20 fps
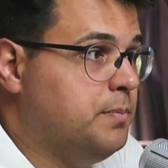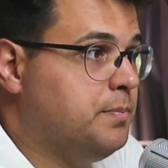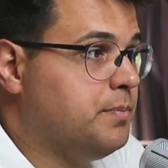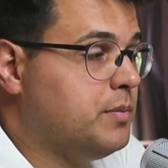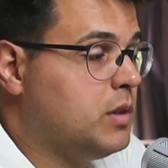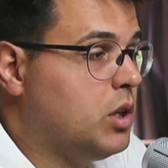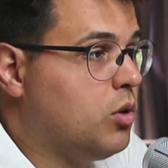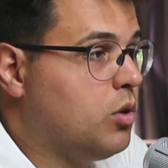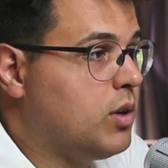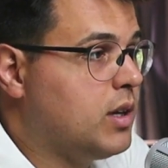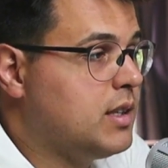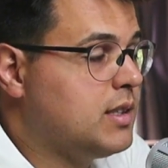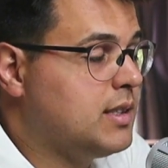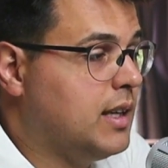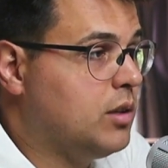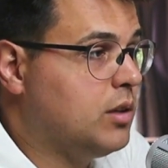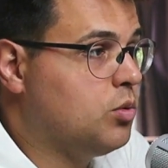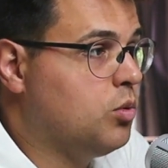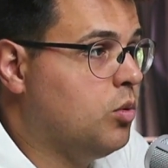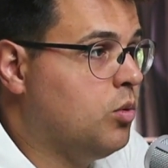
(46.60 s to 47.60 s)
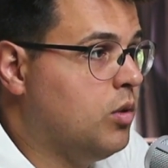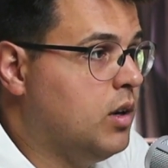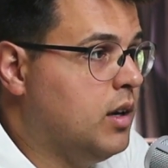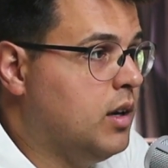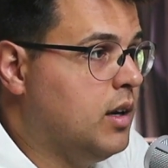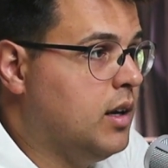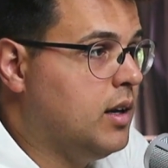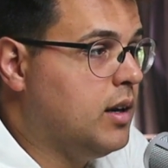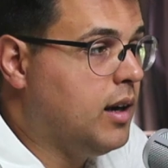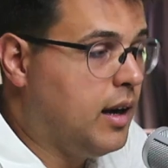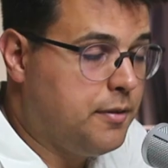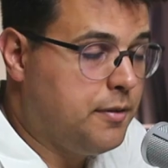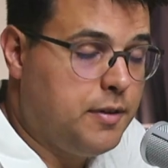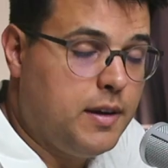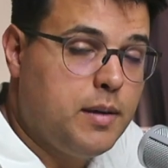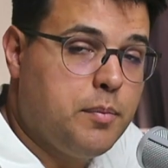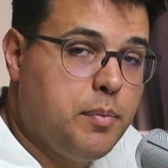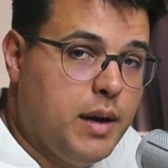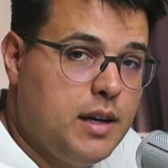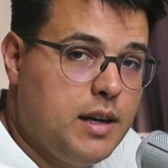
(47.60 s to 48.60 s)
tokens that will, I
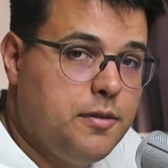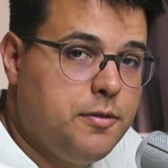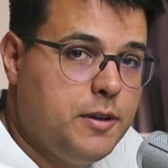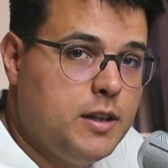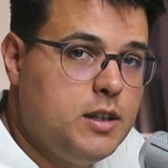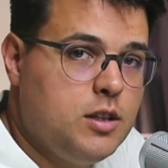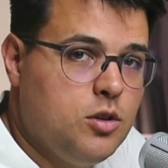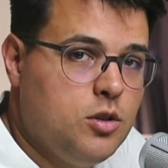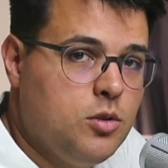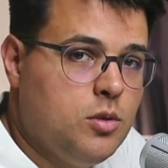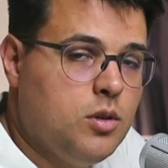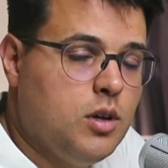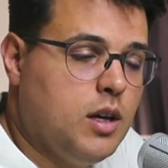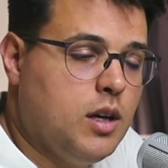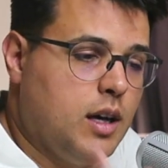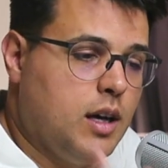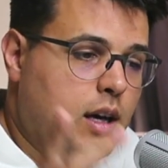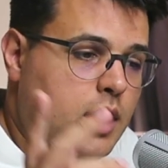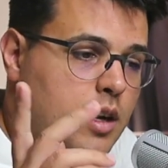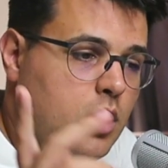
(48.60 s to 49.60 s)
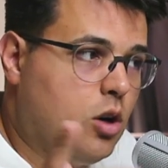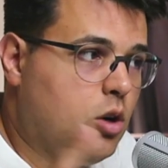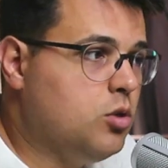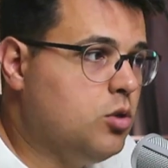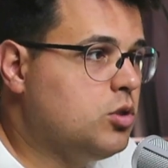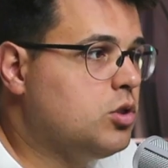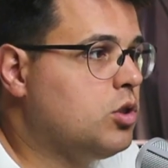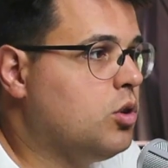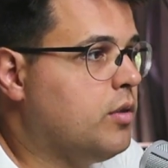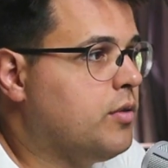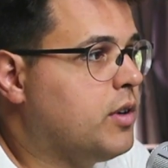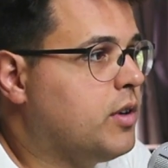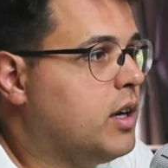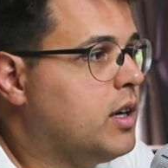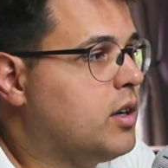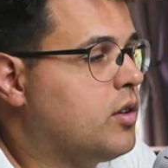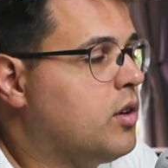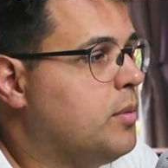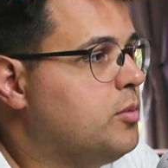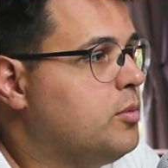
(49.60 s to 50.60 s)
think, benefit you. And also, I've got a
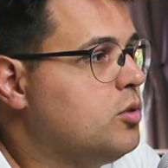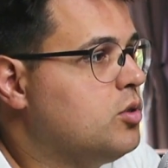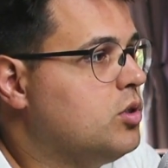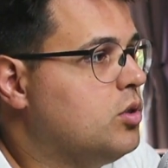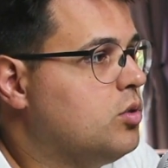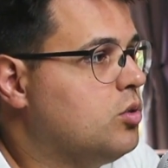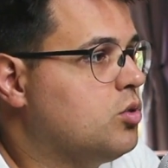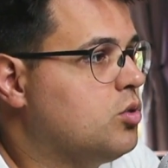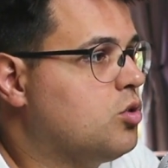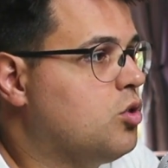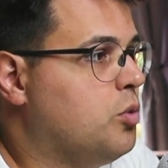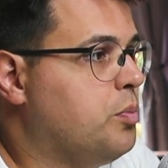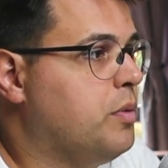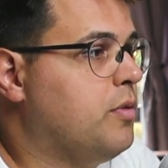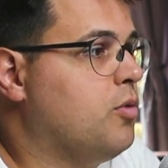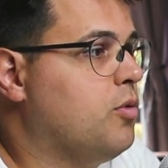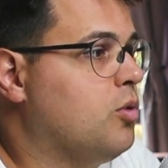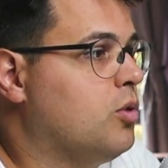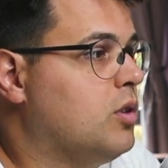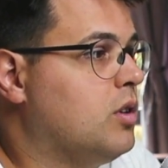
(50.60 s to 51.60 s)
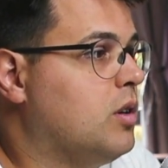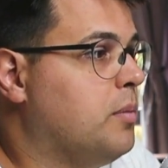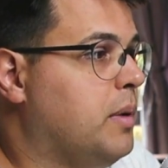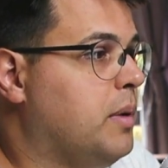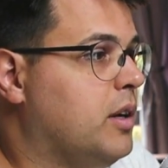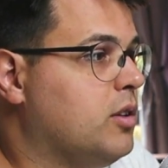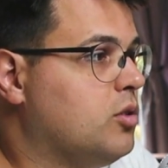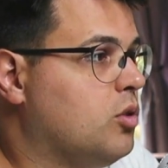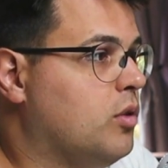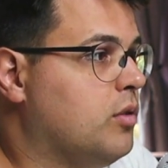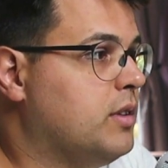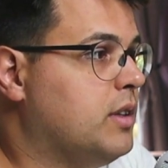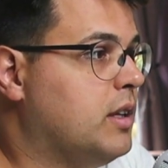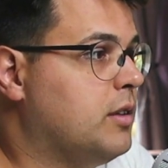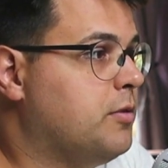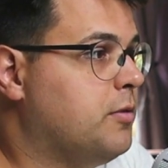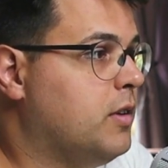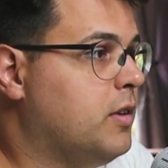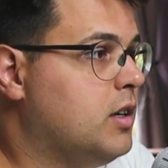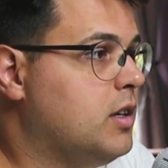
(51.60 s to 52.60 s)
crypto signals group if you want to learn about all of that
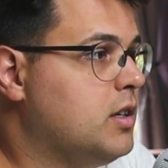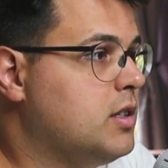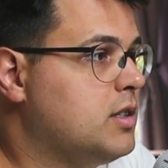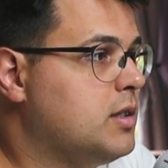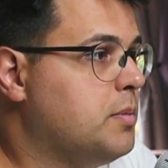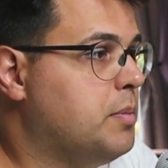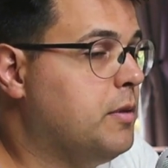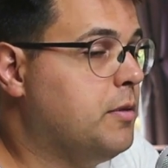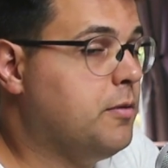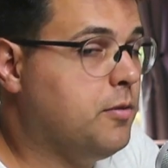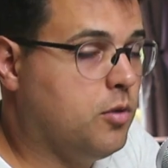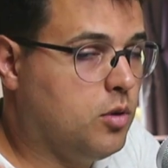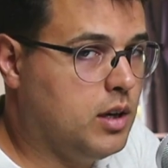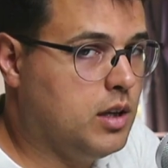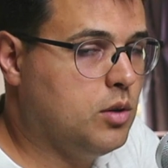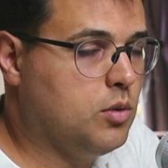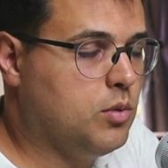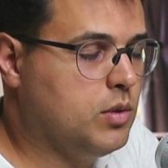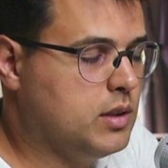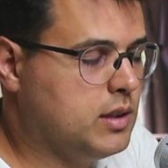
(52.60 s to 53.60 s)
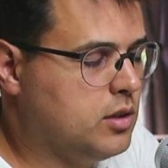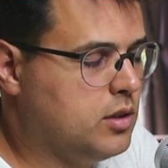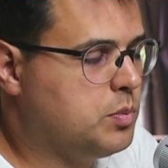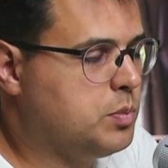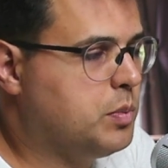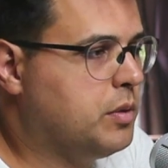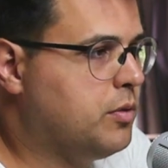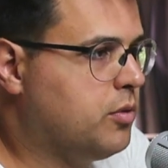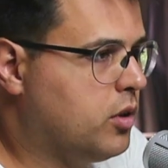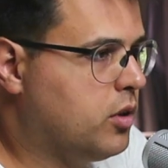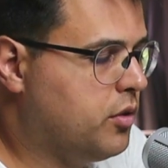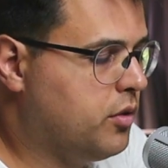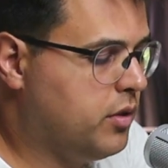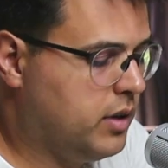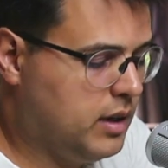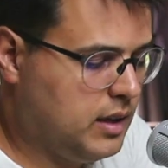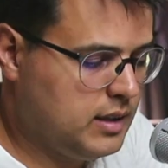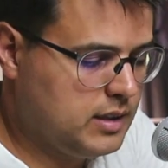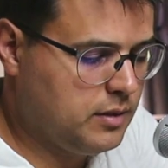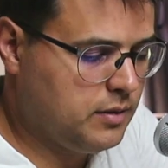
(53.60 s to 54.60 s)
first, before anyone else, before I
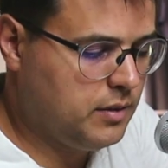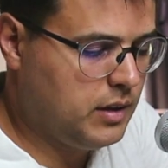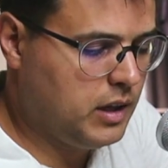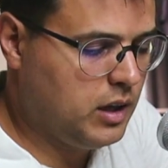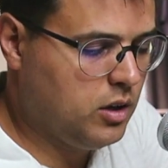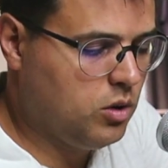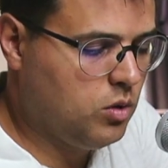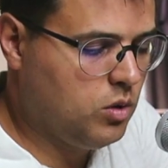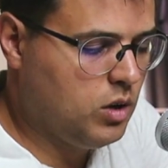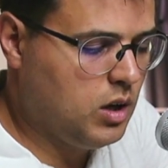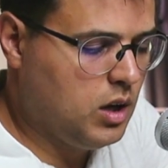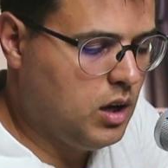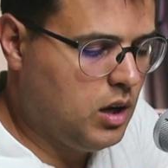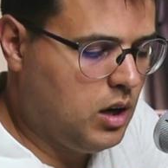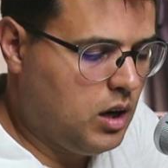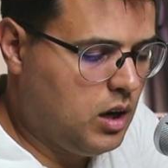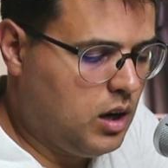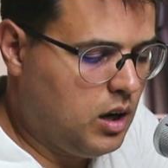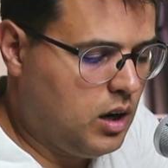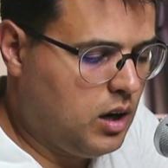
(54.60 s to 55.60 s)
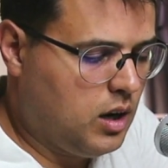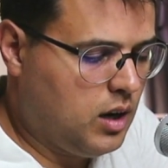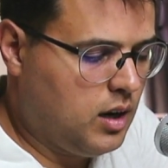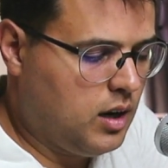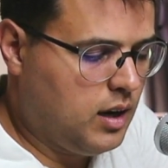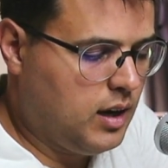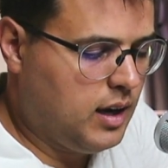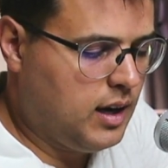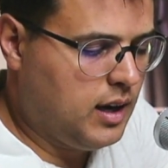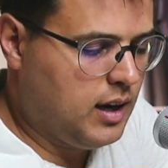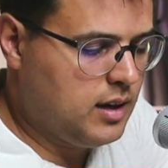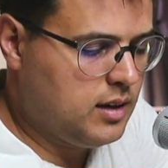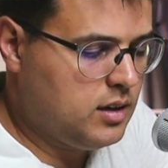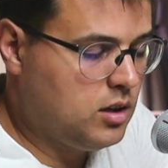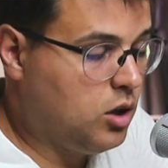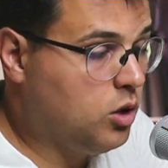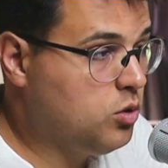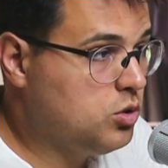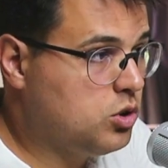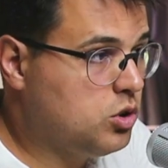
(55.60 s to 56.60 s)
release a video. Uh, and
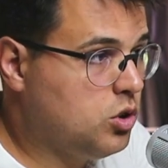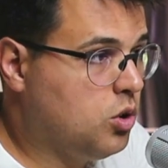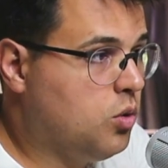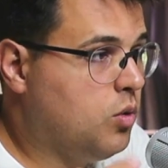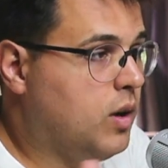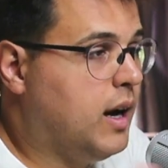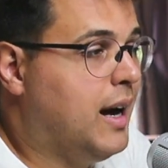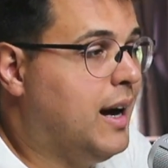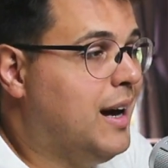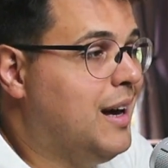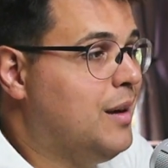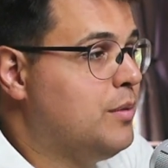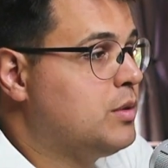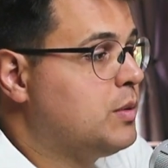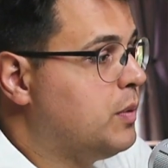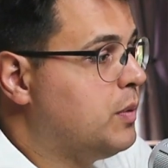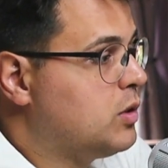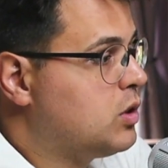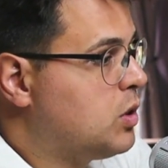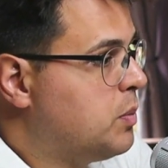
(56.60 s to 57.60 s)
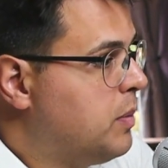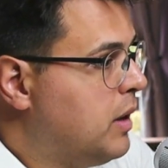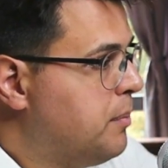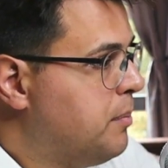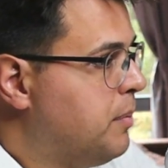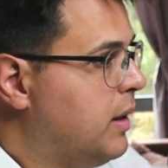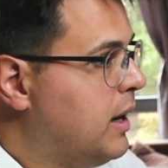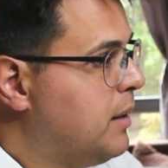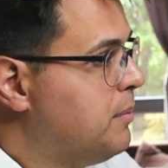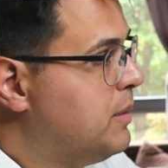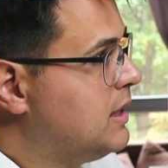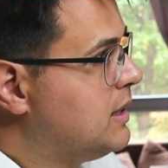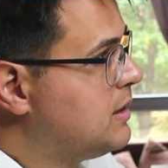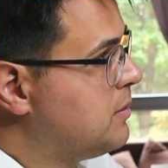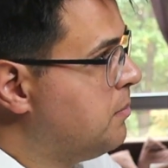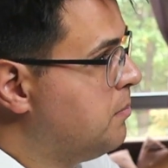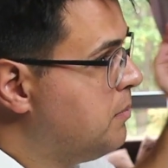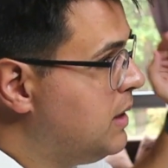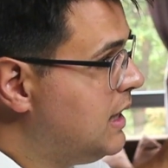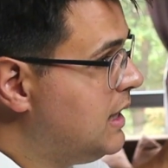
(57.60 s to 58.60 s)
also, I am sponsored by Bybit,
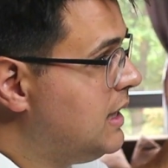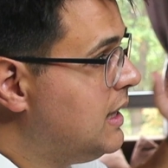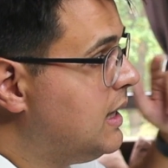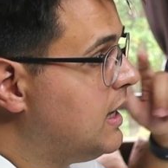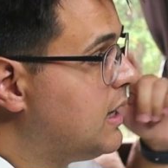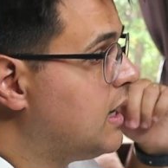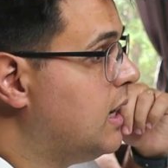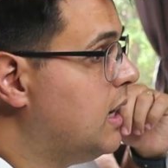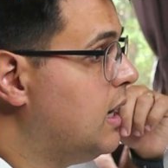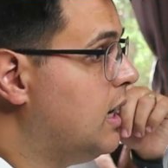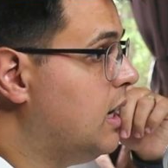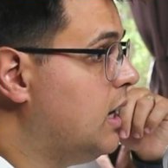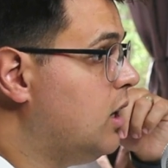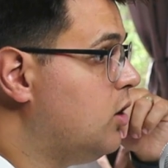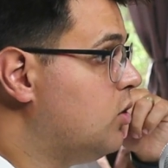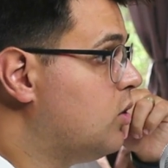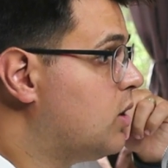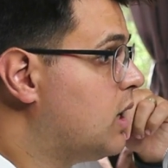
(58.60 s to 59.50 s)
meaning you can